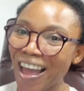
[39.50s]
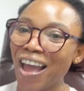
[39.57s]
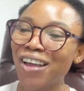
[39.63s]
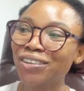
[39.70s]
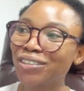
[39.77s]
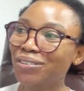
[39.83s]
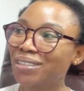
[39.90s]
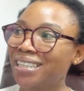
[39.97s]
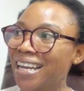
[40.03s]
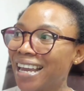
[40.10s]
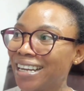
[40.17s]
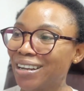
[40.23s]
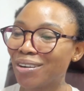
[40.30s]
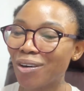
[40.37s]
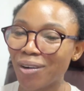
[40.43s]
So which
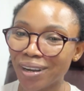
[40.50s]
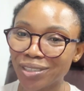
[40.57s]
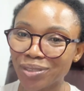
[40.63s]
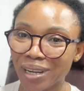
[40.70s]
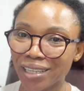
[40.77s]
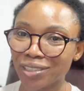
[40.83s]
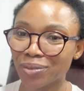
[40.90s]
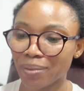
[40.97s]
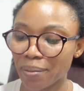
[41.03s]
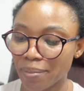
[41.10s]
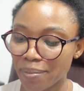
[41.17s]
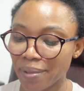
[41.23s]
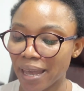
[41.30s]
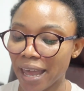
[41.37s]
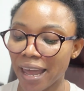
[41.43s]
oil do I use on my
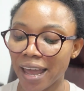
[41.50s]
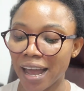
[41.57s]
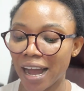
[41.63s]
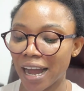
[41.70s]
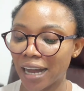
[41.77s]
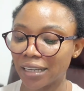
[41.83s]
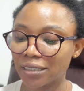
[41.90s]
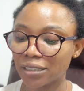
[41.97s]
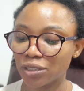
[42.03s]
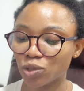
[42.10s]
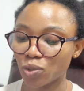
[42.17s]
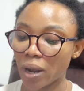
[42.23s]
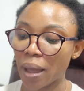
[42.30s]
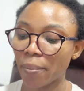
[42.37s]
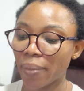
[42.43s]
baby hair, and
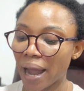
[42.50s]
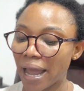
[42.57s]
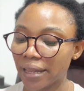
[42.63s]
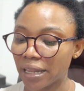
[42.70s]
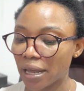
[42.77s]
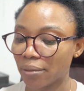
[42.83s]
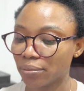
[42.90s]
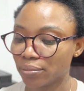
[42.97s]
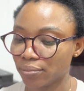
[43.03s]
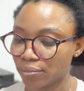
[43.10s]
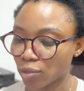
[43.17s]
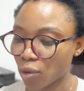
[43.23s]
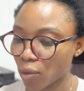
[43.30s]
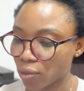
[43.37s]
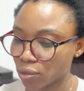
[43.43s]
do I buy them
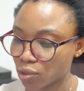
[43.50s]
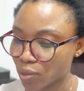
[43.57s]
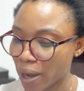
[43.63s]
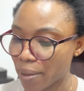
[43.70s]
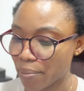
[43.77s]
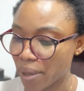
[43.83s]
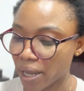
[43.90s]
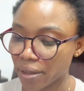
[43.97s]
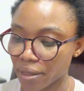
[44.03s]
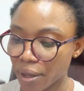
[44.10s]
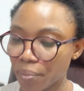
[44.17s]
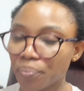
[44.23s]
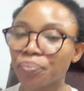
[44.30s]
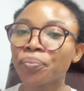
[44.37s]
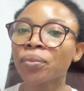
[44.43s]
or do I make
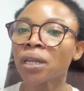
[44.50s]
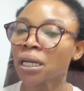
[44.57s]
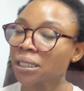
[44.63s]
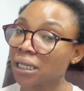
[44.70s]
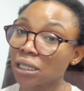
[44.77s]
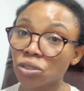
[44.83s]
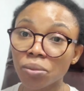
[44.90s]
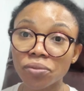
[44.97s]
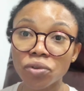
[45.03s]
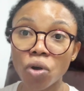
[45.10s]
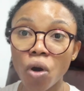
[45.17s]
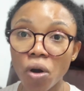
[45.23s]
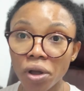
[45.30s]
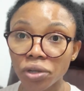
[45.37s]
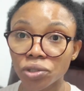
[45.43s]
them? There are some of the
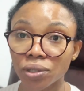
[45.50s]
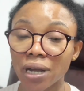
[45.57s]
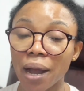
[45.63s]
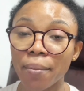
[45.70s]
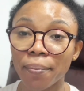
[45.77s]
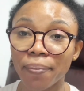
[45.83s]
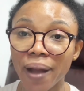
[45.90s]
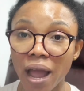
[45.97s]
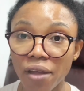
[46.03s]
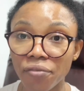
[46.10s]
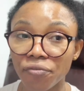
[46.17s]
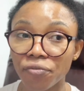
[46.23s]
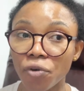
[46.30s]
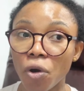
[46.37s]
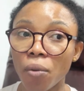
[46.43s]
oils you can buy
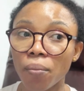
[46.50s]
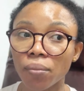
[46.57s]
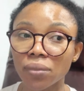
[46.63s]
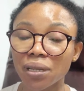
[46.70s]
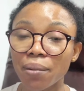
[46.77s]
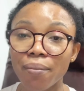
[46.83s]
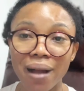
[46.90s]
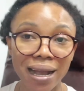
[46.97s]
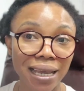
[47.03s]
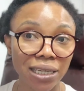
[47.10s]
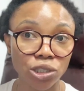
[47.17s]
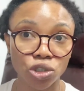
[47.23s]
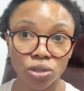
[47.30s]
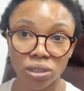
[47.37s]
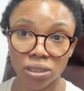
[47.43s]
from the
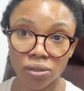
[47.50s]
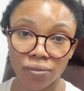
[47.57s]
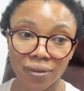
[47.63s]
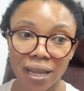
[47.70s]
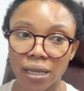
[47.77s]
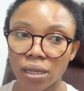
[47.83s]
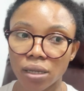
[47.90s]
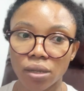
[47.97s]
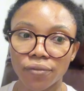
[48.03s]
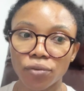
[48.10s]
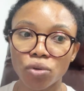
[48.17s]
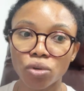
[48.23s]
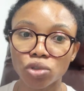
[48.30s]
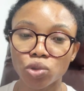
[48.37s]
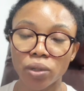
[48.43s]
market yourself, like if you
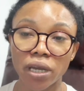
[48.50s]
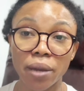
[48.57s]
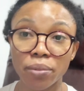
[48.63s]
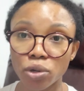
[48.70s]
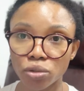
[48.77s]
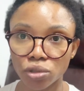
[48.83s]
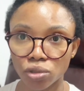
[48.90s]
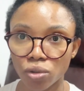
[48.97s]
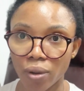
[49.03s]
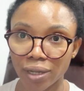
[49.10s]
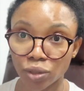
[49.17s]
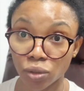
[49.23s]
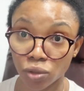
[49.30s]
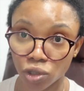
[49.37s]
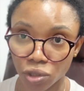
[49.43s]
go to a chemical store at
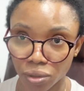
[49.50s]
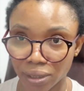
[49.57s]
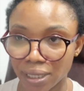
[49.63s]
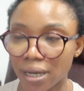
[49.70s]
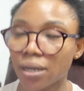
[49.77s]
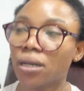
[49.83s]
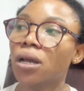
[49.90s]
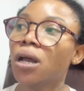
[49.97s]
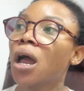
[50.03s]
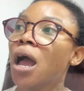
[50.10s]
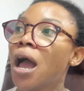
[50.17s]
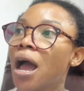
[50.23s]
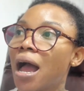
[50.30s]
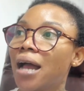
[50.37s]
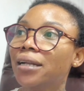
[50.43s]
Ojota.
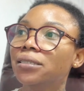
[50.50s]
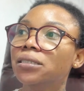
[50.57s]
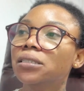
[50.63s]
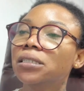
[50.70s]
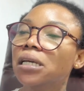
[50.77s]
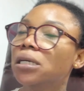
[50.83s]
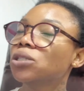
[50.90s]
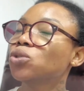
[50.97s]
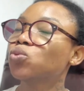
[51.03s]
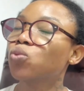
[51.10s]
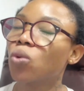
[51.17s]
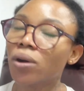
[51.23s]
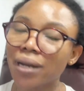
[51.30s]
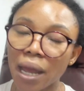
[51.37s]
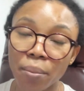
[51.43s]
And there is
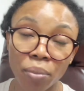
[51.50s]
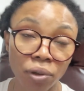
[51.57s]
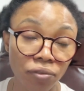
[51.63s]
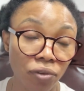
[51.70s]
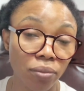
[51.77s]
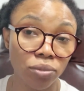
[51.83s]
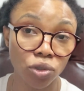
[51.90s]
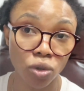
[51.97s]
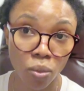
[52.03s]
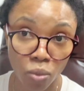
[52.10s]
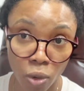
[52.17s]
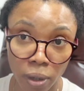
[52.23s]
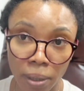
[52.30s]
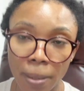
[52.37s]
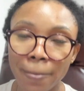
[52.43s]
one I bought from
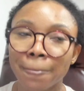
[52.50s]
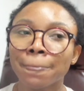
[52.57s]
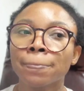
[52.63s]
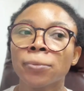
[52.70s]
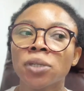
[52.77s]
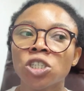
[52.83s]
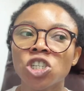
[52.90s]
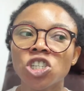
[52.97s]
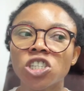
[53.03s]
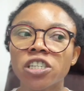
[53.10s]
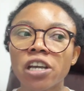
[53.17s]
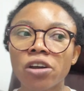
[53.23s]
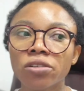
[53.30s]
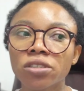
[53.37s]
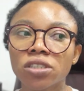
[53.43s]
someone. She
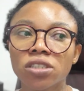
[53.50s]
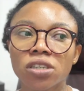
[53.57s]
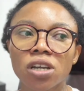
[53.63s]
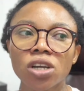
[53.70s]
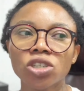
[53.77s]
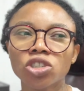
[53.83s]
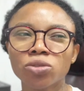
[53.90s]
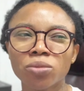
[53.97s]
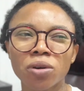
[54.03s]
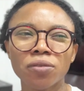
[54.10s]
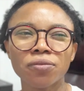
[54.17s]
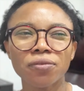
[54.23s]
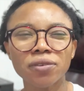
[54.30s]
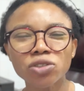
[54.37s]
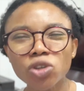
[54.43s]
sells
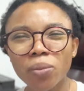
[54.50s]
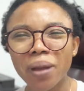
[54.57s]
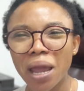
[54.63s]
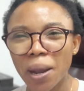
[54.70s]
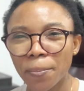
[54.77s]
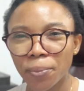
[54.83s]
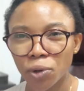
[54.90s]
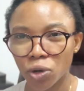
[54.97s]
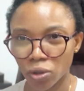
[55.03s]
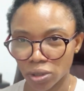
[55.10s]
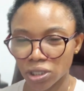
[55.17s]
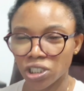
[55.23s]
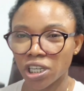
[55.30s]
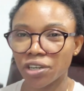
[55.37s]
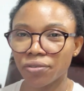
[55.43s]
some hair products
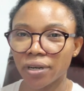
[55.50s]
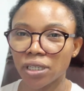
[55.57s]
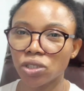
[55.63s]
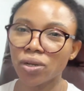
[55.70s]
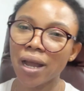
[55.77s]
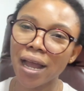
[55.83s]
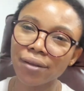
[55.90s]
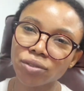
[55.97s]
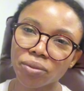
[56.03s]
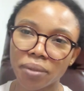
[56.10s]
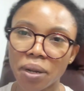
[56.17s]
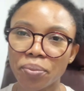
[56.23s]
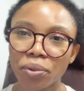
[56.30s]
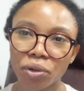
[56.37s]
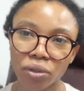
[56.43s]
generally. So I have some
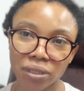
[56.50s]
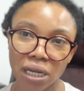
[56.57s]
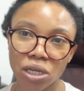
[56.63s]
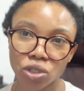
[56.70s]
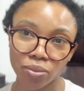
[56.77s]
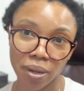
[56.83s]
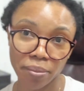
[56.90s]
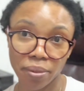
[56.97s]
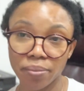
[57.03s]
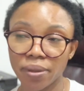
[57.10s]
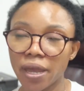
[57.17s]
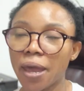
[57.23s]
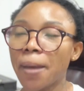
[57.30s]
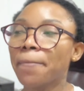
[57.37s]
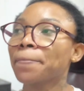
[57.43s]
hair products I use on my baby
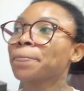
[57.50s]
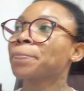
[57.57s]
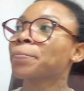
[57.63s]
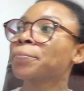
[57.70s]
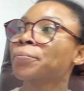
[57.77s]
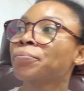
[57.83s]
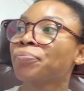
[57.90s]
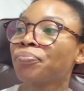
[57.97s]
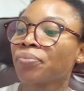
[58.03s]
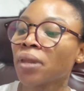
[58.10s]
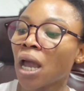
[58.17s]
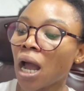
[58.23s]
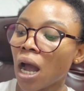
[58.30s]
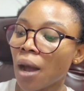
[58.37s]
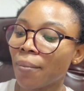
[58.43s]
hair.
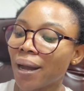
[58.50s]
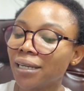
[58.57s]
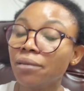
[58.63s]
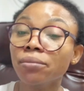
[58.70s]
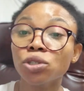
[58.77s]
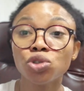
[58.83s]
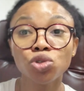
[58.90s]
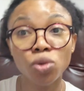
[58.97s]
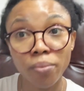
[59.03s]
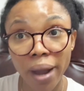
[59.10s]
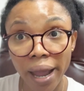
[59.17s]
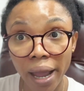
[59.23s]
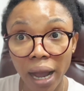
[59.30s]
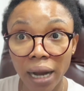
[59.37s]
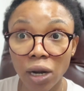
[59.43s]
Her name is Dupe,
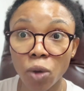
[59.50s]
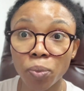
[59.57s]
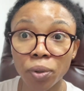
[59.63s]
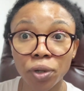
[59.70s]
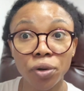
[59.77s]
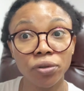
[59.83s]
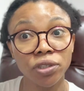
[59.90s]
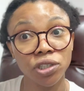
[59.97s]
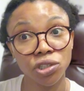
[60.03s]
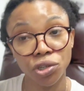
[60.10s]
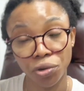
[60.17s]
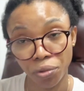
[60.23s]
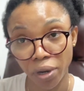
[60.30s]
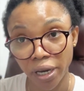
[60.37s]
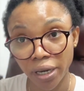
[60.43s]
and I'll put it on the
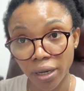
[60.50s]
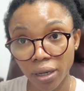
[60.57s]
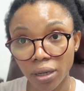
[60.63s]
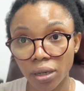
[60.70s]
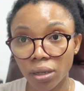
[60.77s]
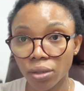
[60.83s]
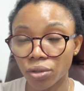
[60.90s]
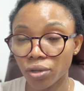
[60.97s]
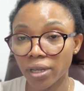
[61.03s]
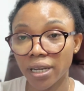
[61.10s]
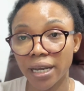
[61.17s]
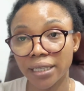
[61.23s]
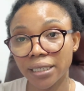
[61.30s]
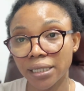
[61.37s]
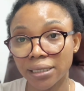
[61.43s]
screen so you guys get to